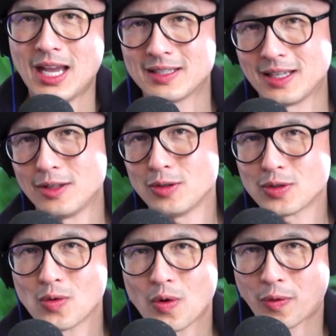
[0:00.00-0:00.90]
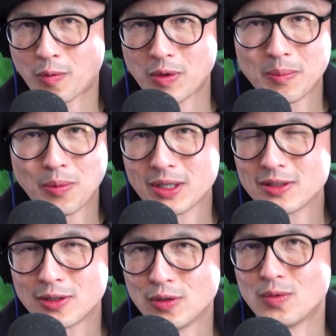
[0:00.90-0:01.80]
and say you score
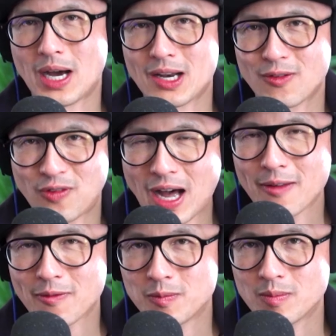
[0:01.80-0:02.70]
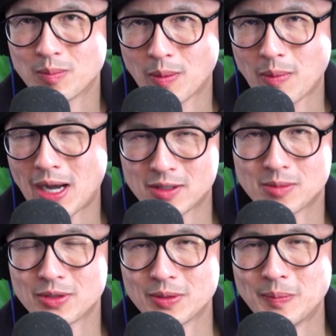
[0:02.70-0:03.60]
3.2 out of 5
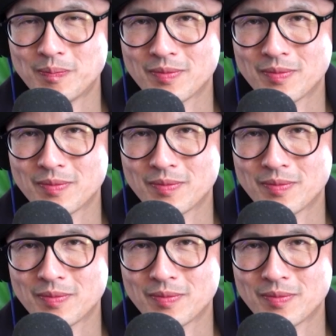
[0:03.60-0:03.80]
possible,